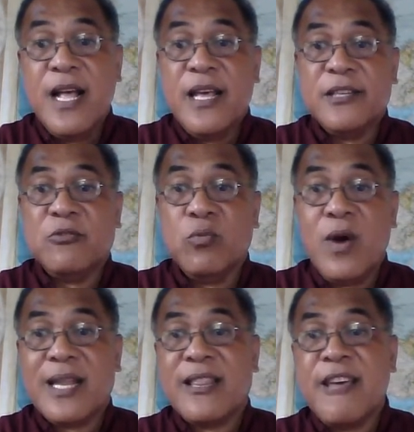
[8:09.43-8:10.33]
as to
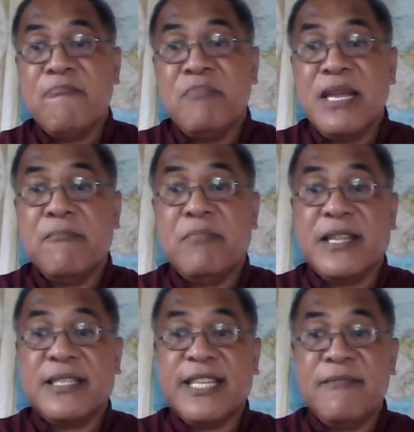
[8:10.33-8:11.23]
what they mean by
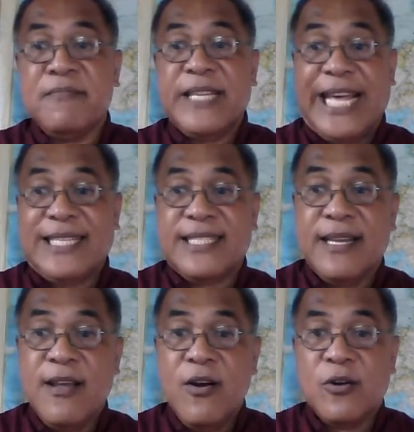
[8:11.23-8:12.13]
the same text
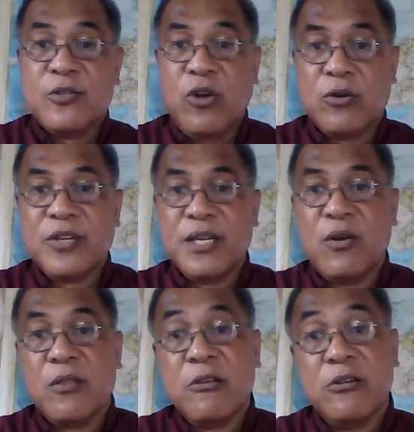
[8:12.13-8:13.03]
or doctrine
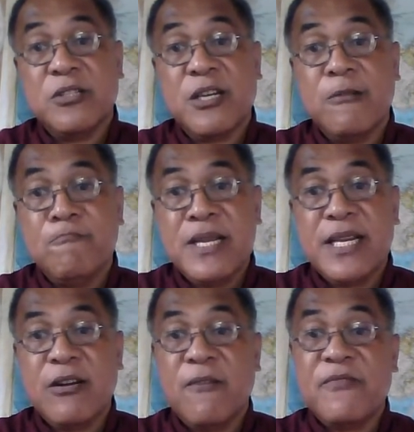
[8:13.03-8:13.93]
or theological
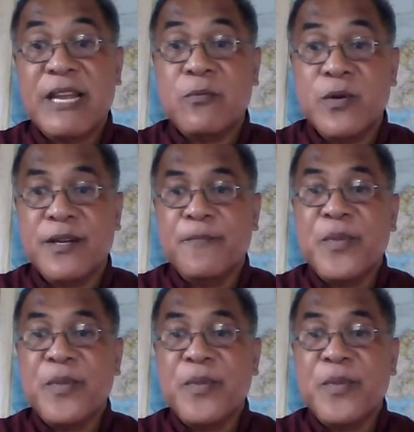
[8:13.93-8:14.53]
meaning of that word,